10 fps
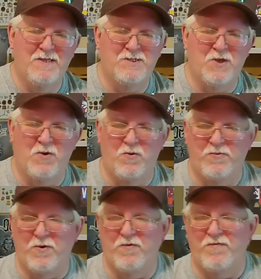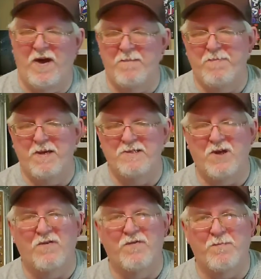So those 5 pins
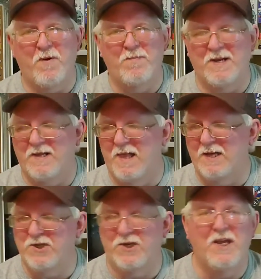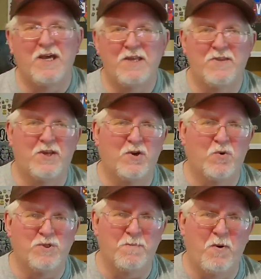all for permanent collection, and of
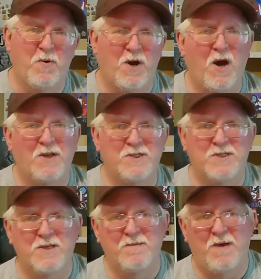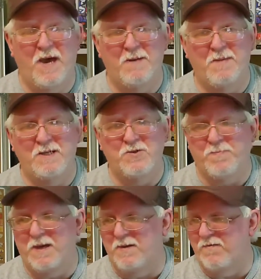course a Pocahontas atomizer
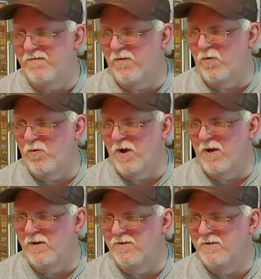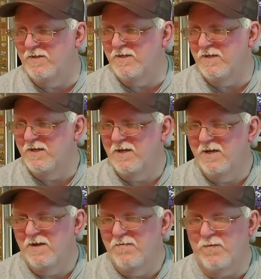pin for
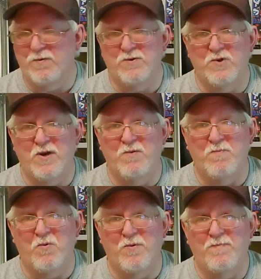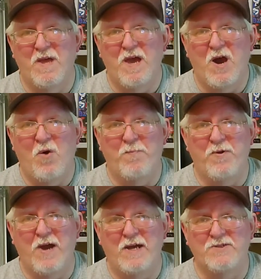the trader board. Hope you
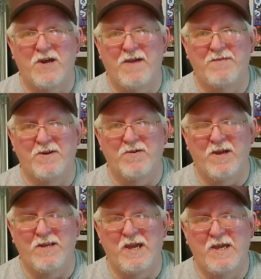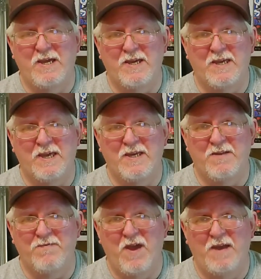guys are having a great day. Again,
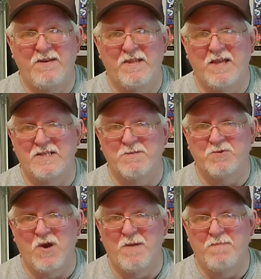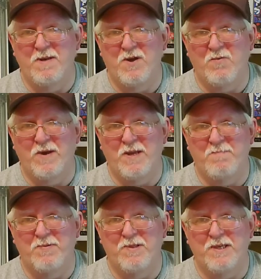if you hadn't hit that subscribe button already,
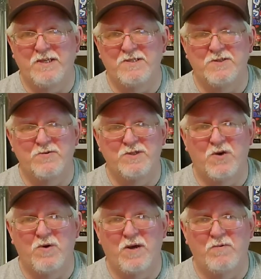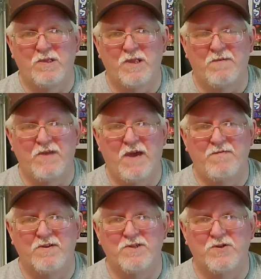please do so. I would love to have
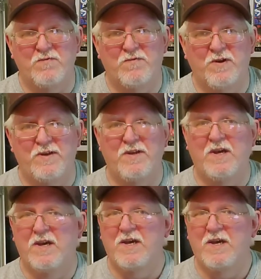you as a new friend.